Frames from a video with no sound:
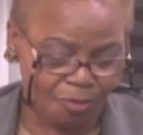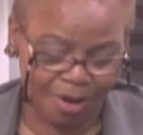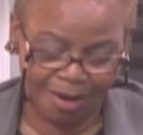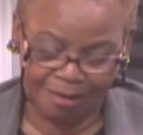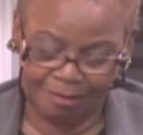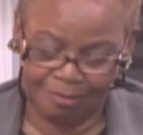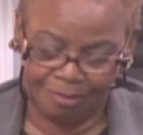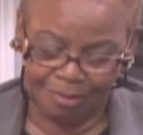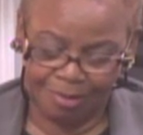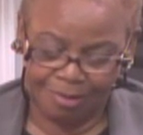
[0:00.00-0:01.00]

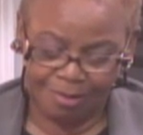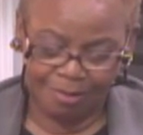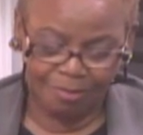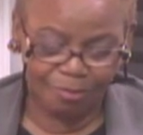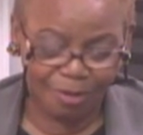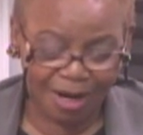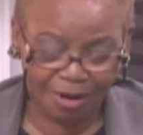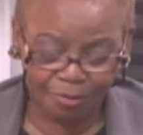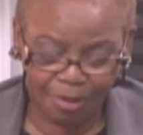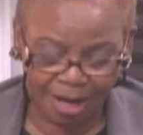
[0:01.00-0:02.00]
"Well,
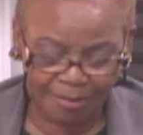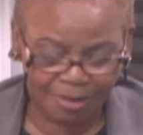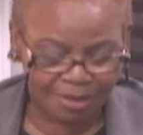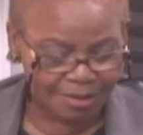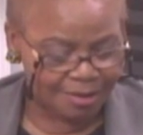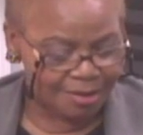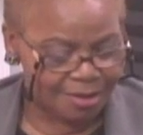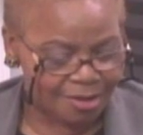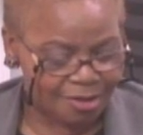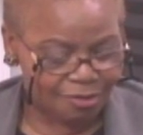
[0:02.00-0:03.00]
Br'er Rabbit,
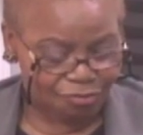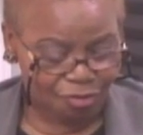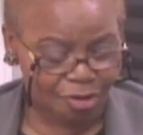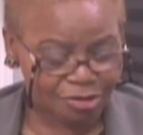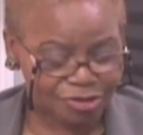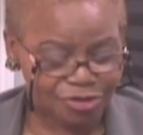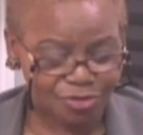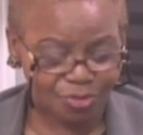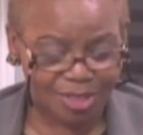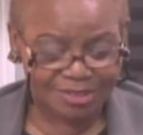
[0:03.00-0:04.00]
thought
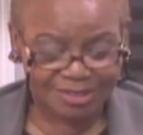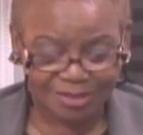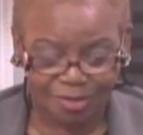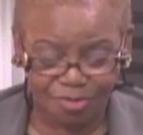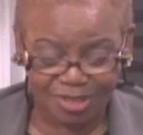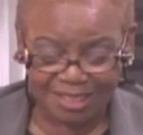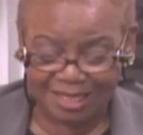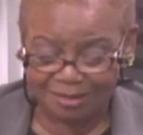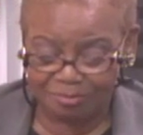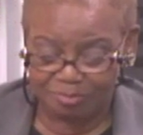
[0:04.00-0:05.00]
you wasn't going to
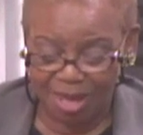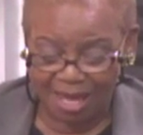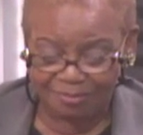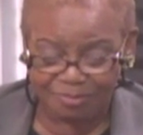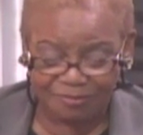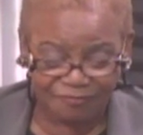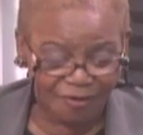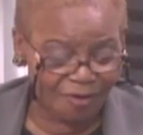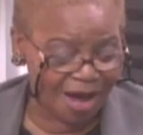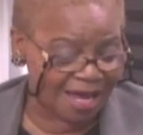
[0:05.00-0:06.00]
get back
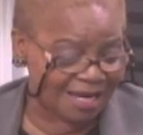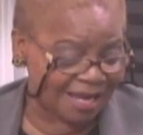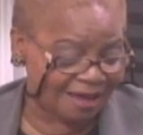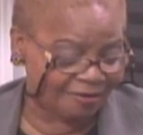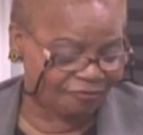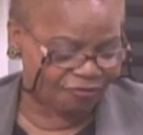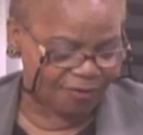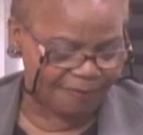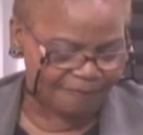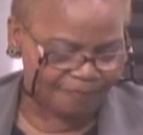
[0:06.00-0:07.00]
before I left."